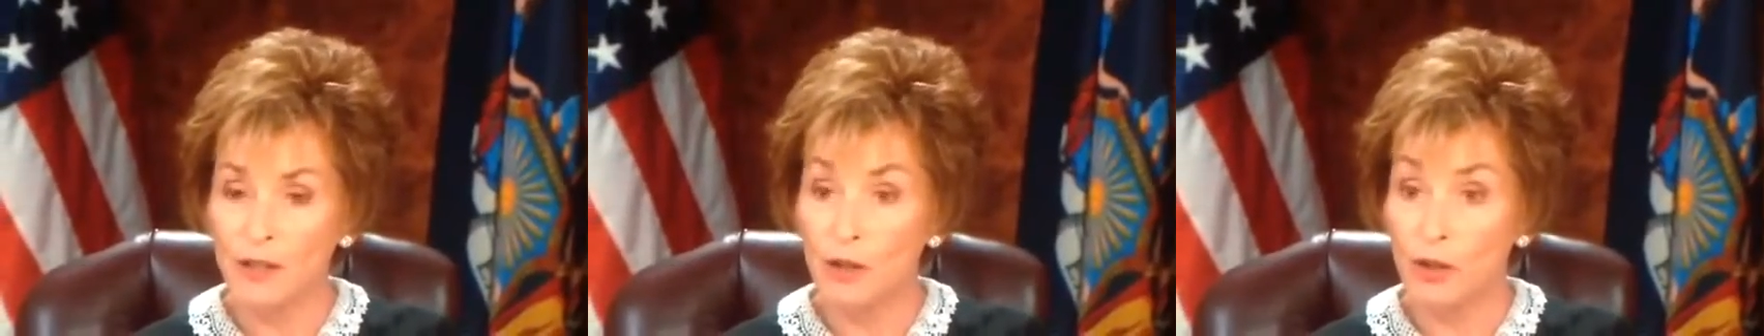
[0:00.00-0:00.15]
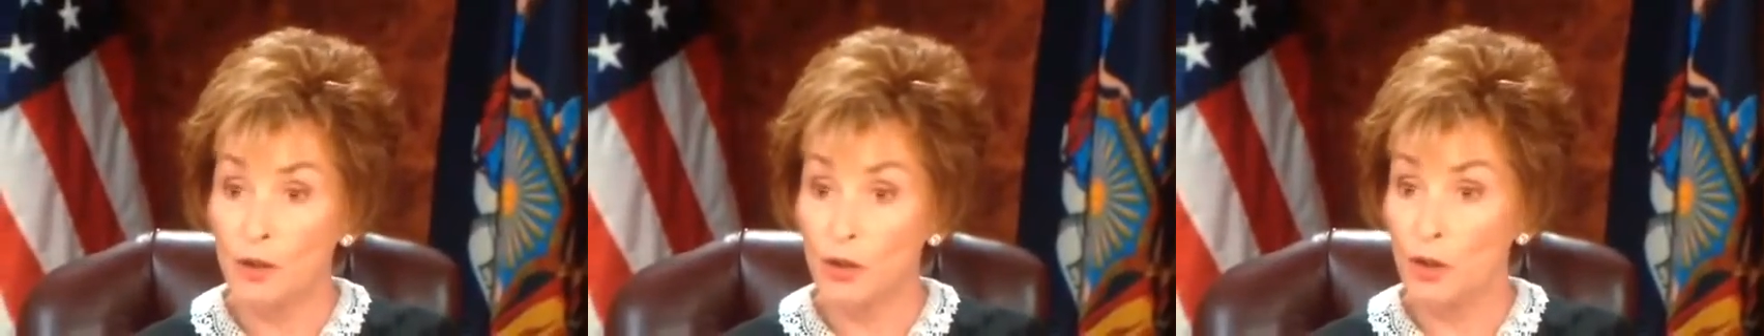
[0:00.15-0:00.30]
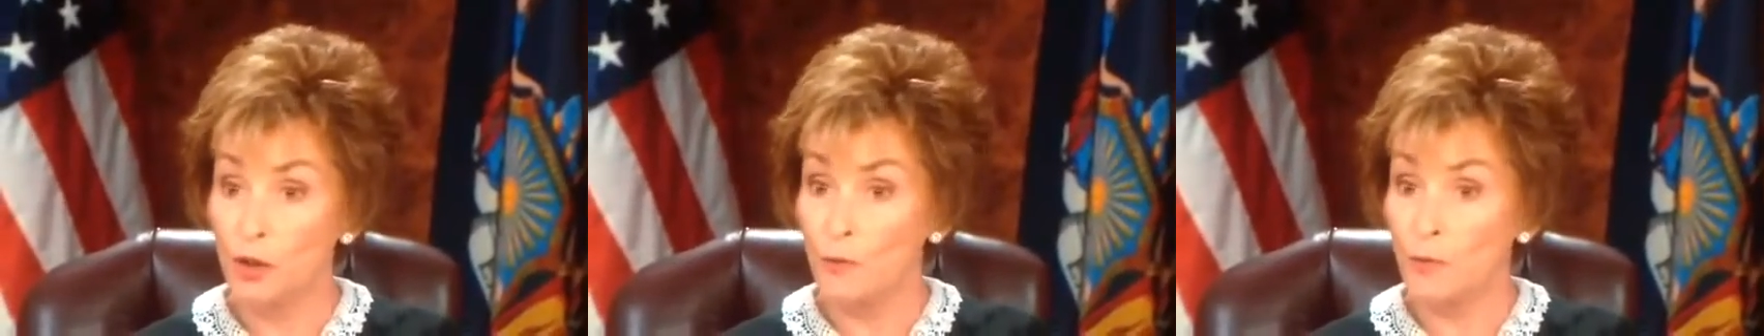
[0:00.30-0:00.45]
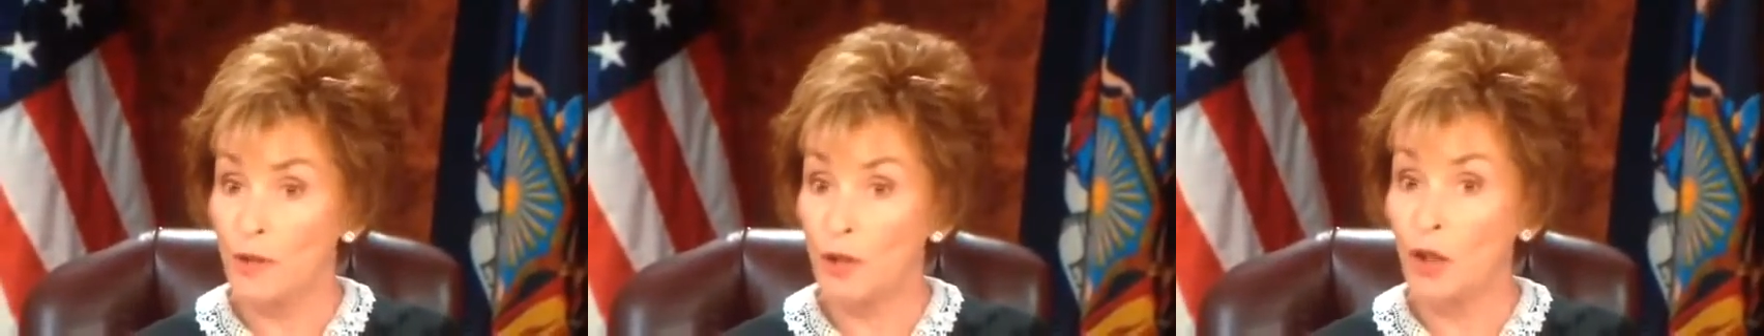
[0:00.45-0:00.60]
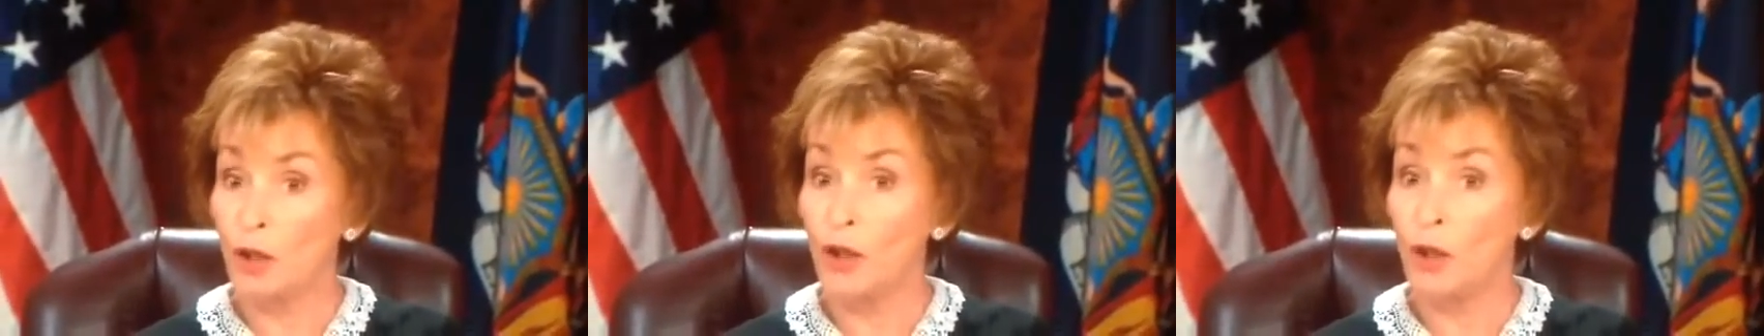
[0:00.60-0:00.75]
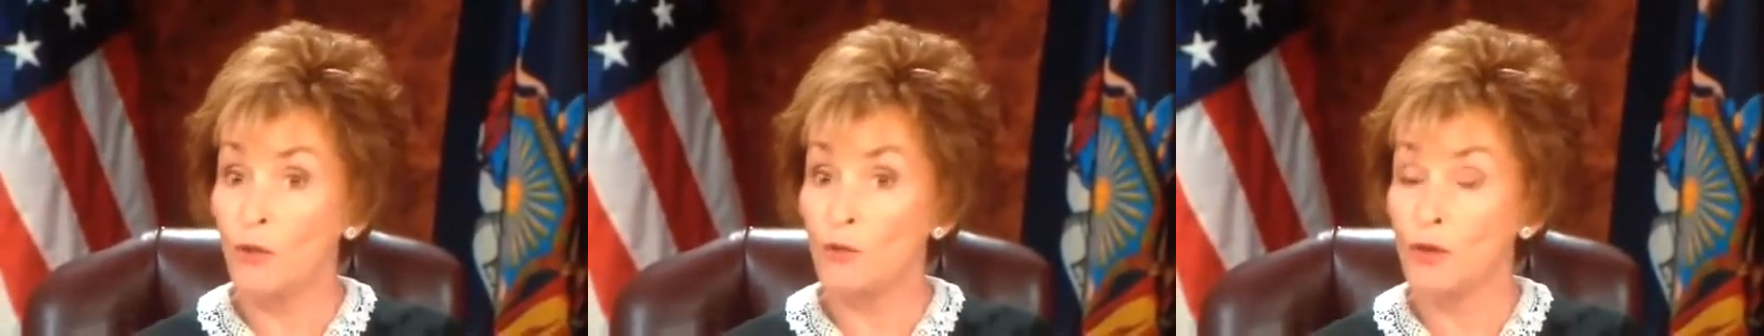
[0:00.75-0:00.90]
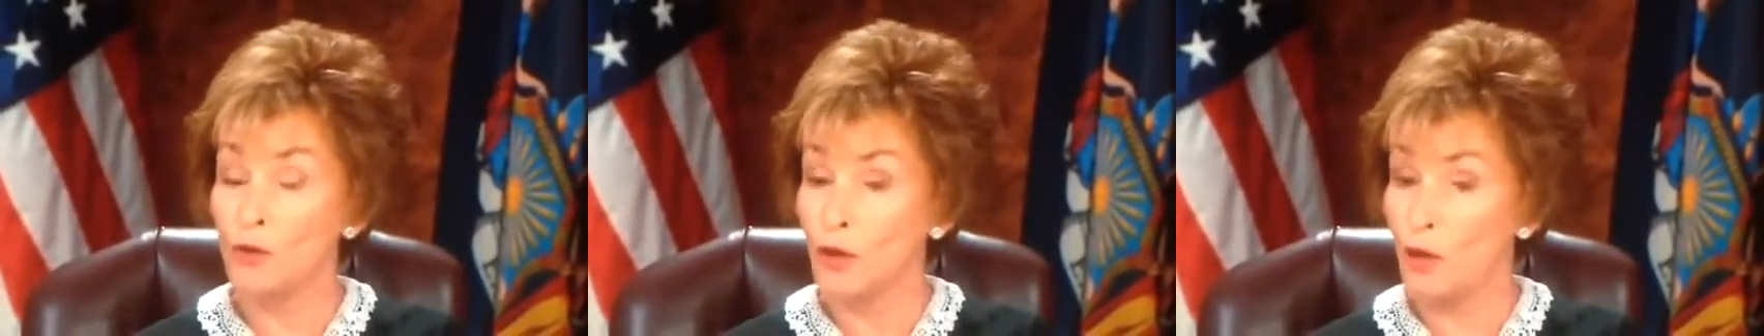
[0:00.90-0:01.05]
and it should be
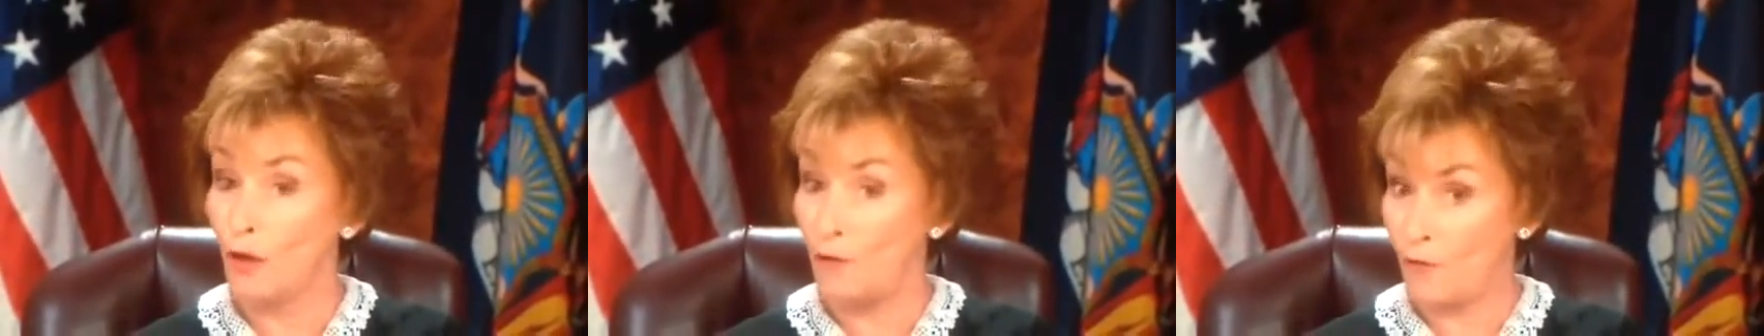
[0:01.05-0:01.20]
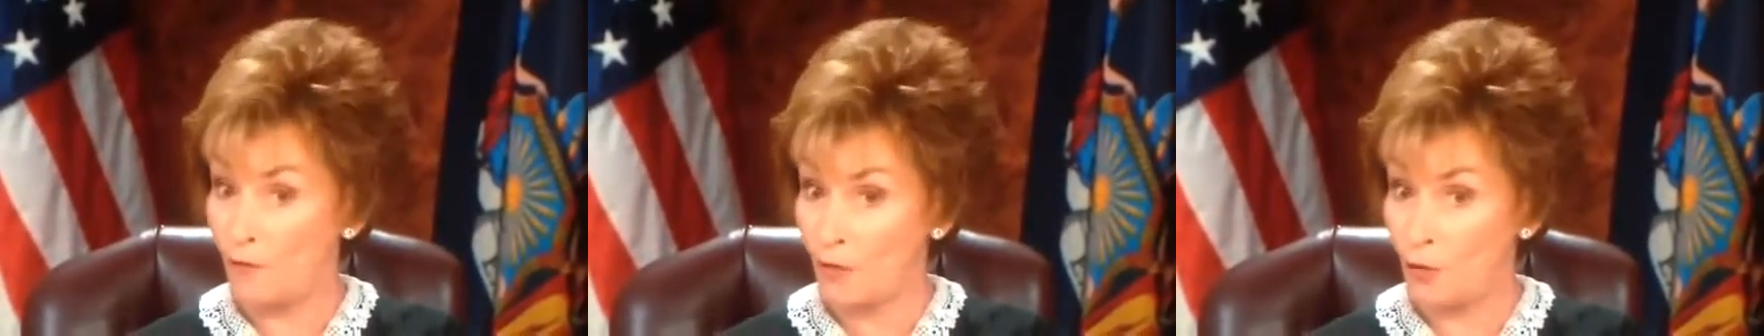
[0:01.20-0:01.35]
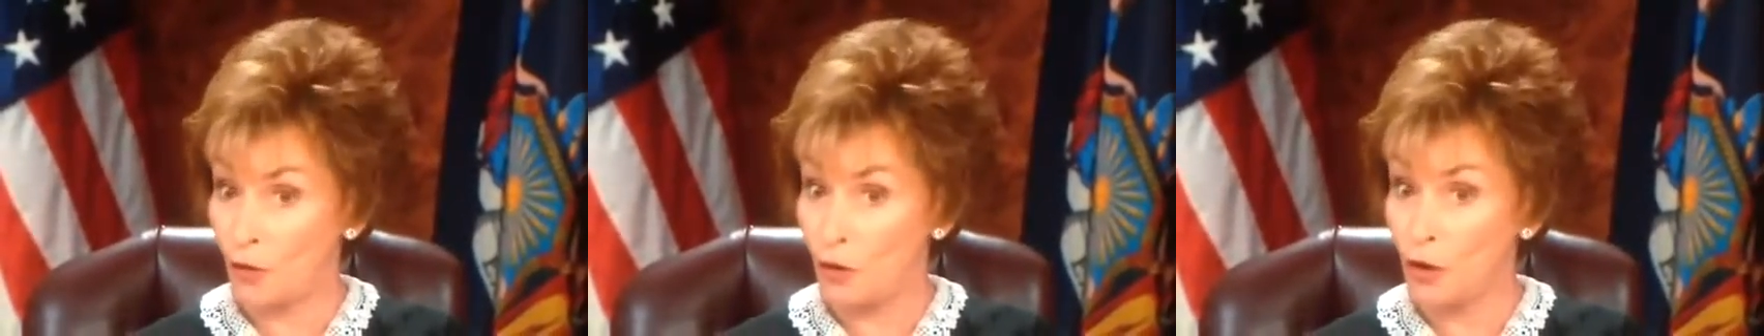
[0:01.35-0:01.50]
close enough for